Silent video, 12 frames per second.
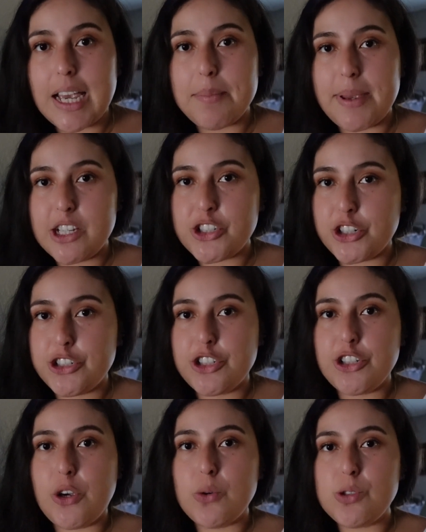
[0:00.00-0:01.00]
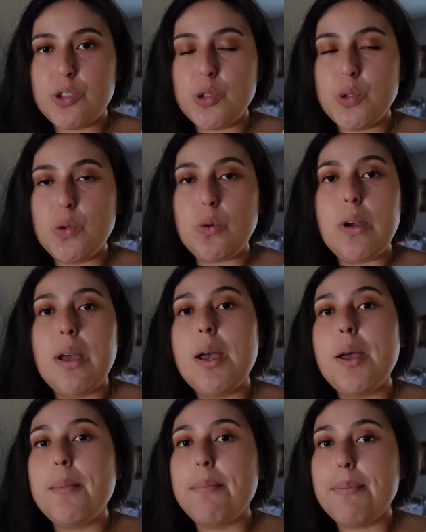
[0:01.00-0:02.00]
I make sure to go to
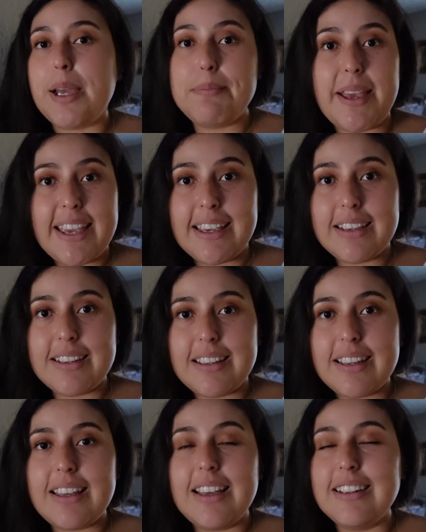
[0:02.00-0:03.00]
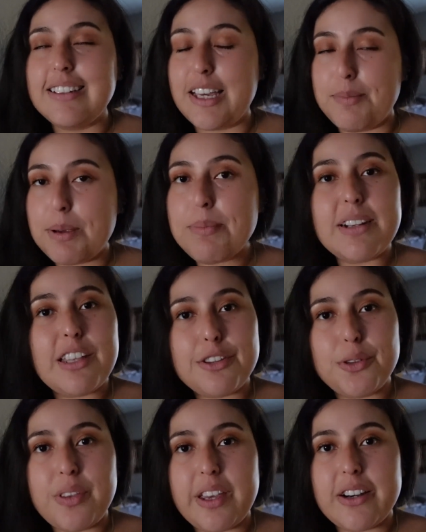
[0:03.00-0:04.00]
my bank and get my money
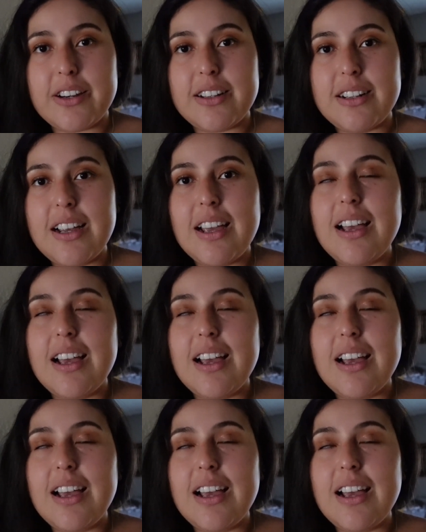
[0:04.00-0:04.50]
through there.